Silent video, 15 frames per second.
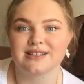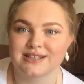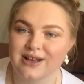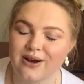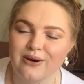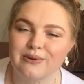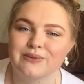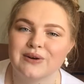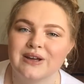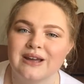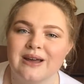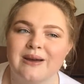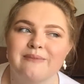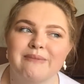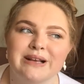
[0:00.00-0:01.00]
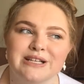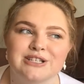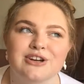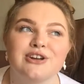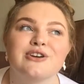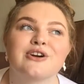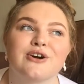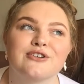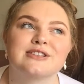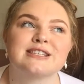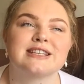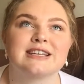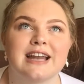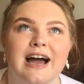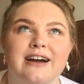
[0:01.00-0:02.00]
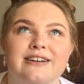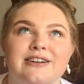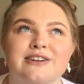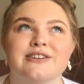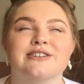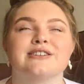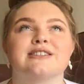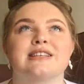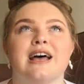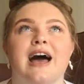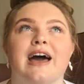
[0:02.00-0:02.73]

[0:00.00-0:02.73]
So make sure you go to the doctors.